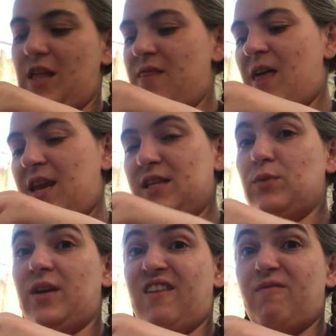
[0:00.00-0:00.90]
that is
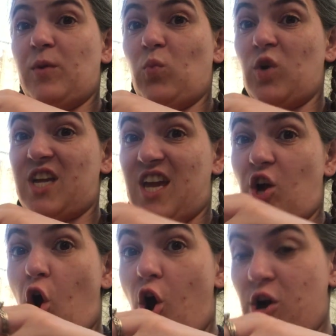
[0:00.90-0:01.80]
what I've been working
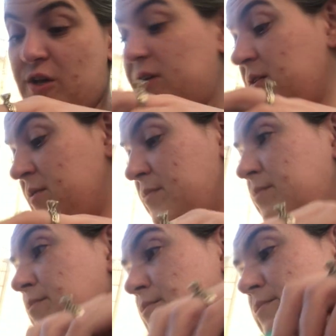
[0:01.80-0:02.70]
on
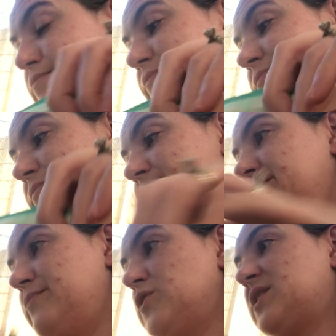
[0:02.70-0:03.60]

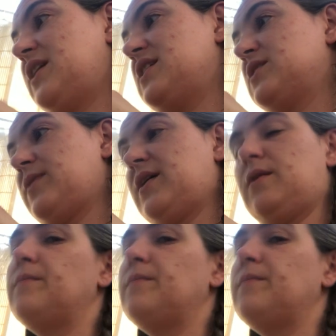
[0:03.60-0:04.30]
mostly this week.